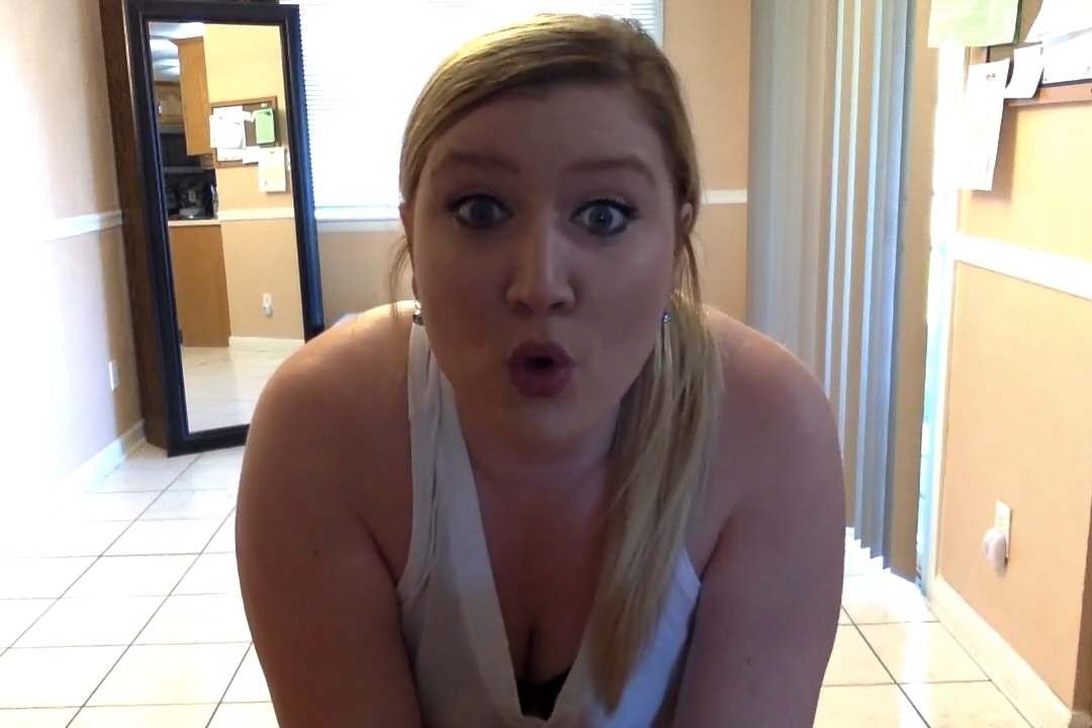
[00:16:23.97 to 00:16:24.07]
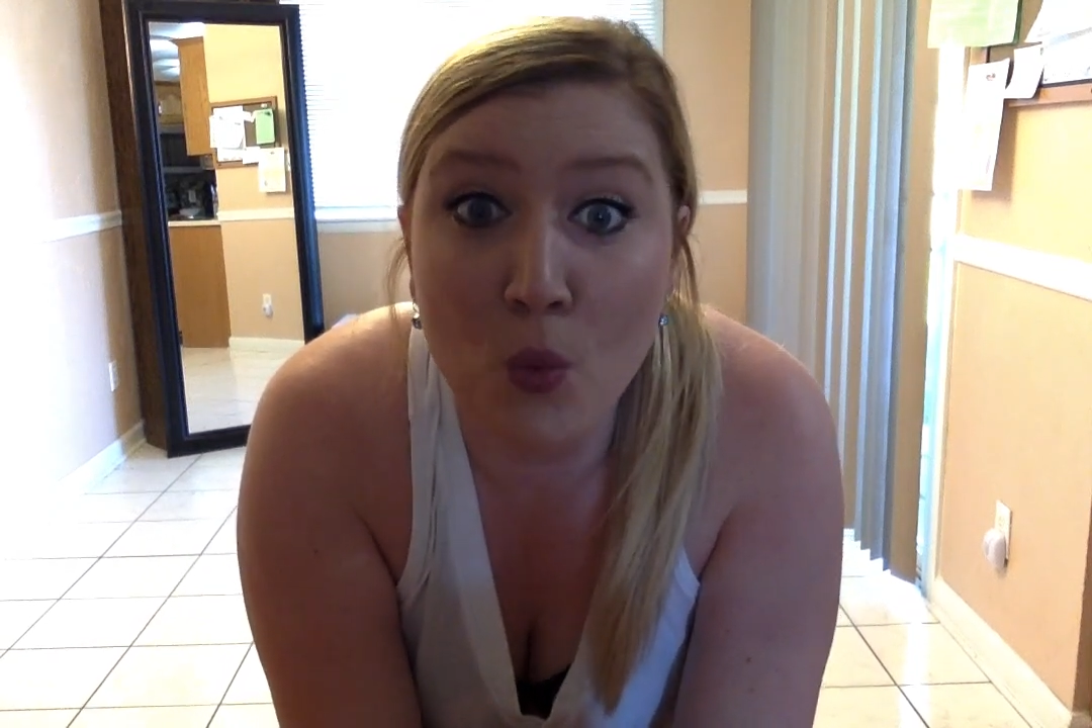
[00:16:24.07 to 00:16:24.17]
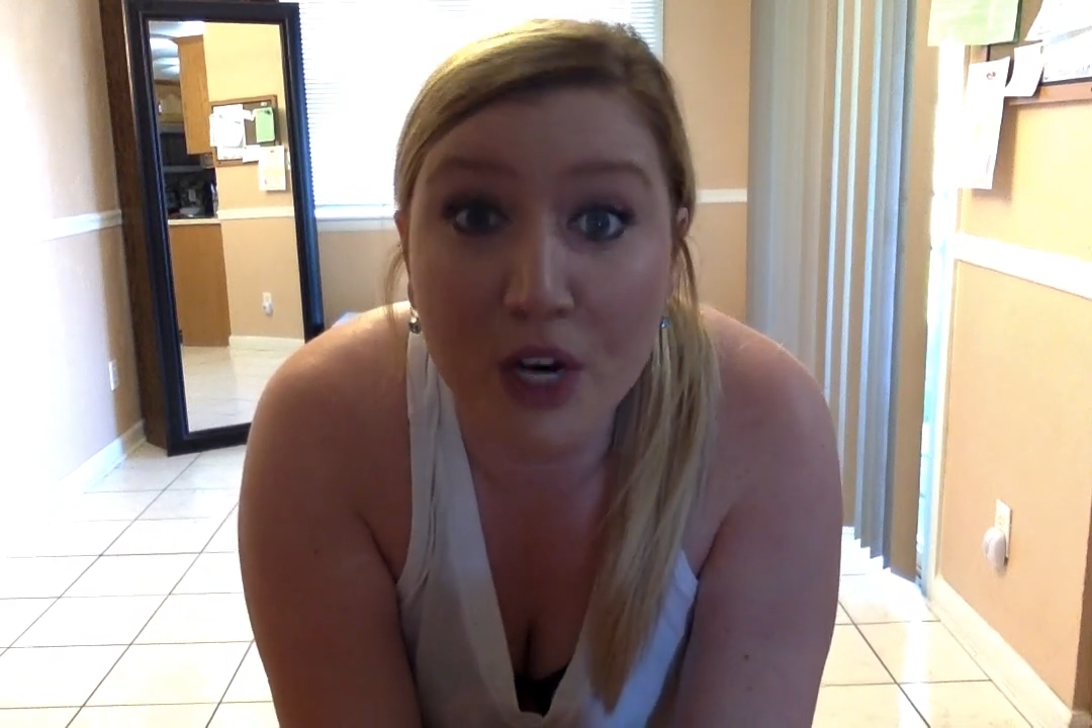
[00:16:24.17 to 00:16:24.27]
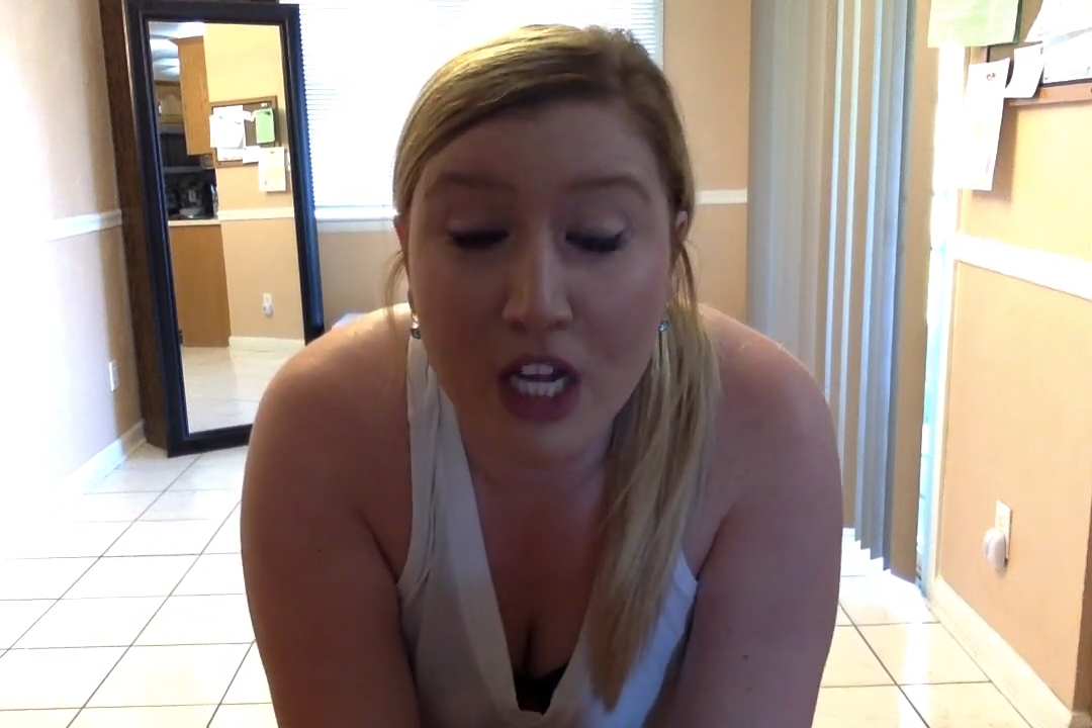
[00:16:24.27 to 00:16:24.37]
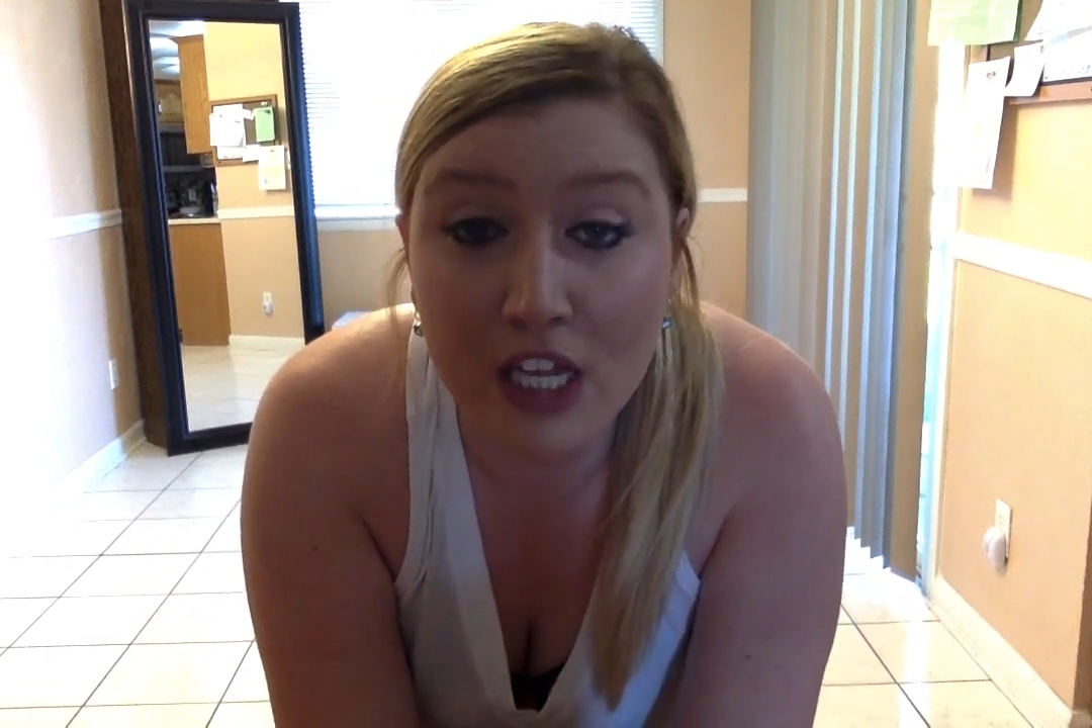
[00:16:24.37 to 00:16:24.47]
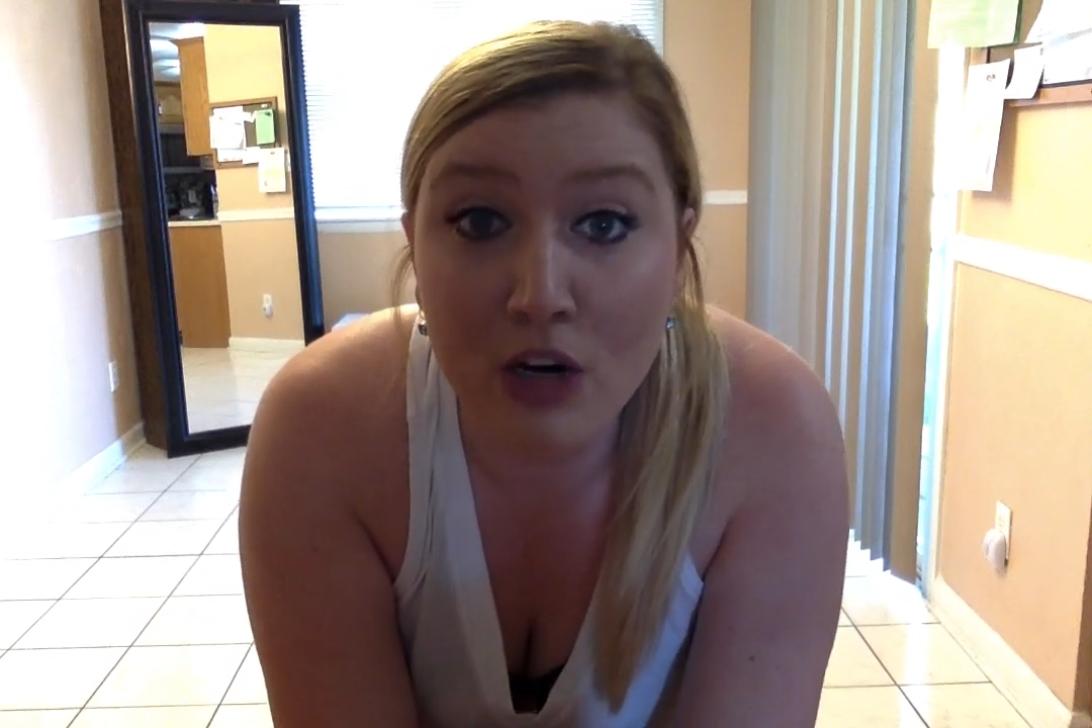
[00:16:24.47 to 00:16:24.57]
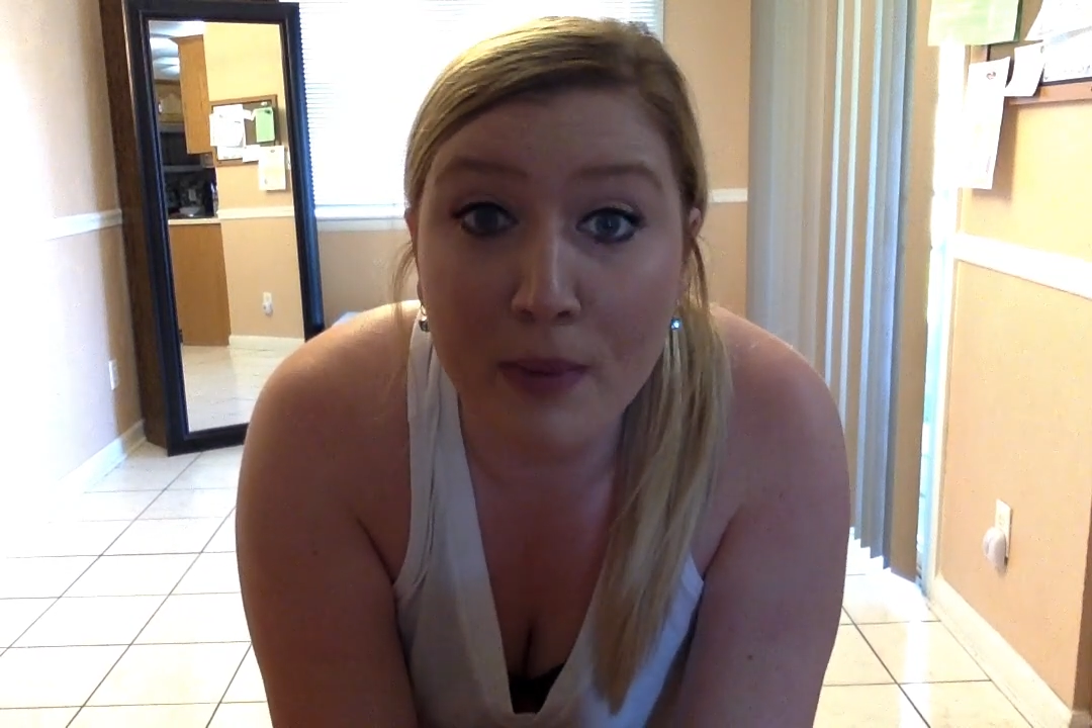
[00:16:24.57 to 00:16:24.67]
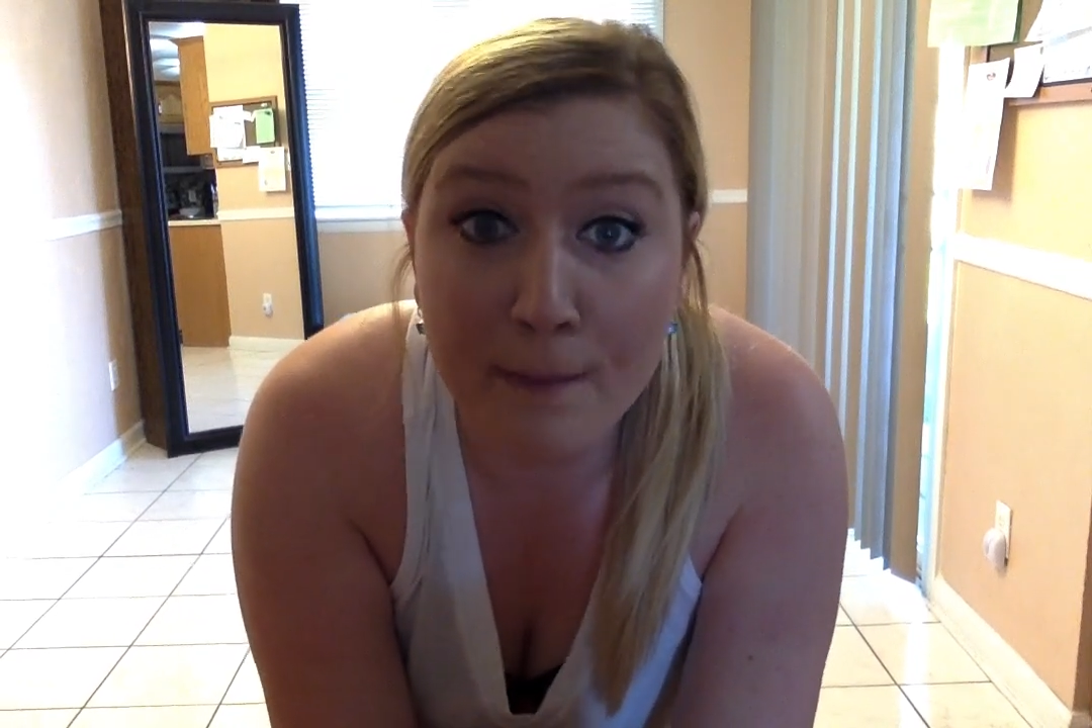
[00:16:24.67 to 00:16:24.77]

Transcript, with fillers: can work a little